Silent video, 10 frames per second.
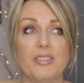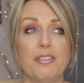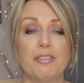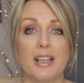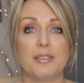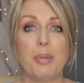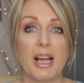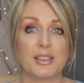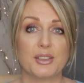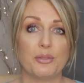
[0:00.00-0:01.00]
different
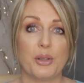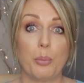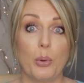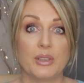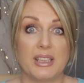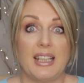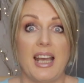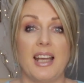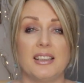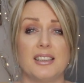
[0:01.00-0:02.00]
parts of your
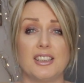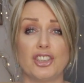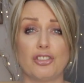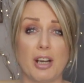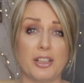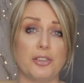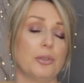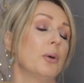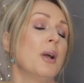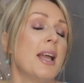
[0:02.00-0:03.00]
body and stretch
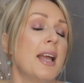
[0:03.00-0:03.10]
you.